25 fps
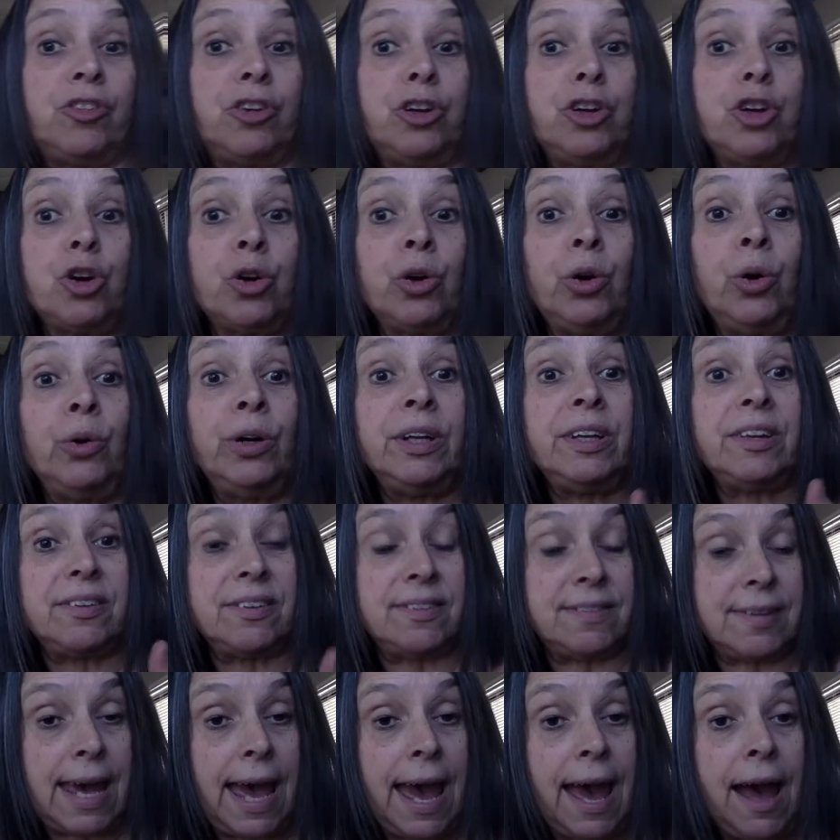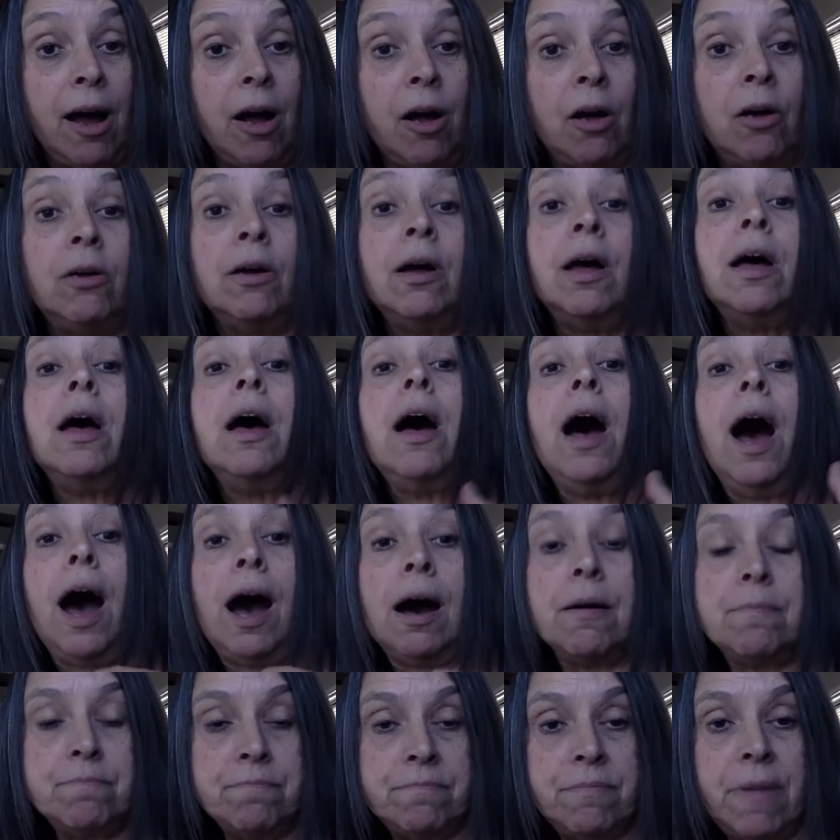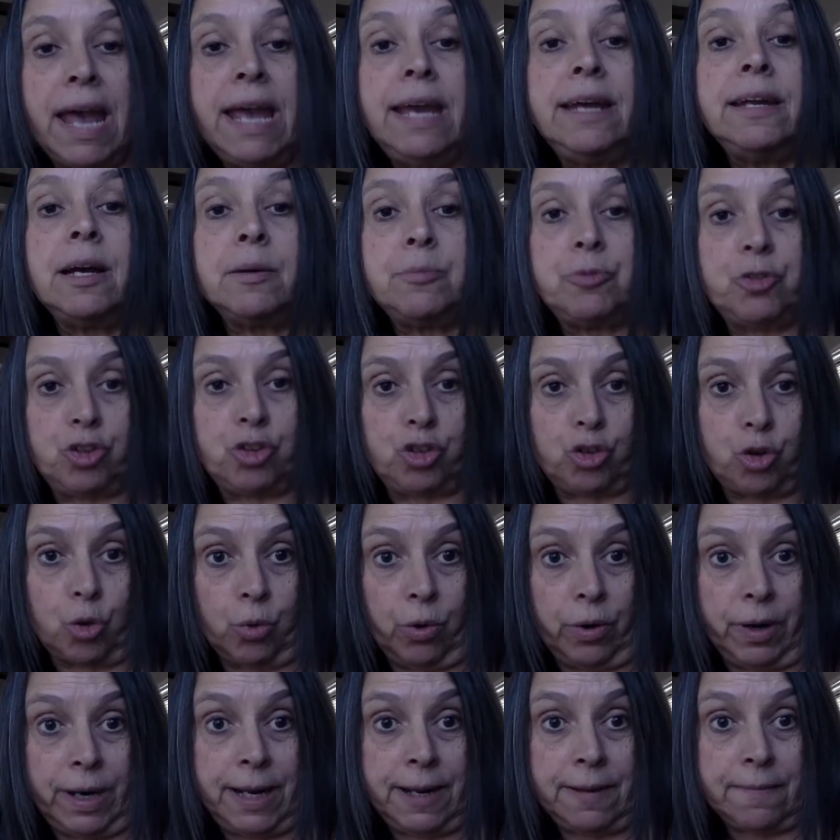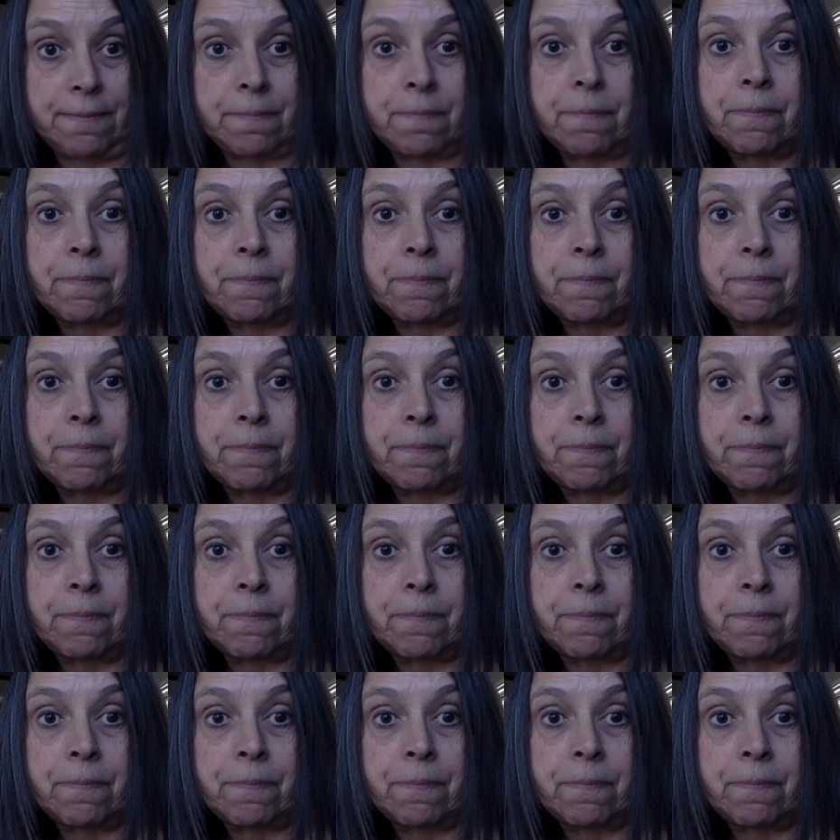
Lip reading: So you're going to tell a made-up story.